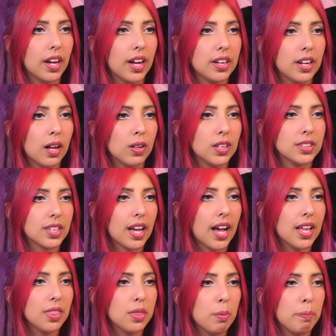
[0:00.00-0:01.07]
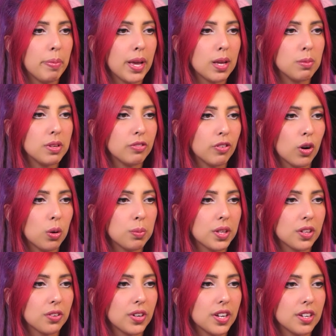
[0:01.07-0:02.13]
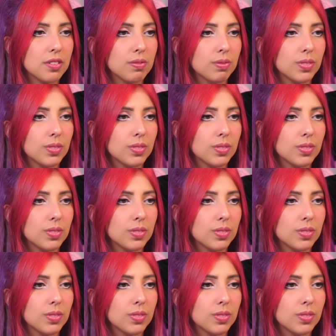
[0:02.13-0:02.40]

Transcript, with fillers: And now let's add the baby formula in.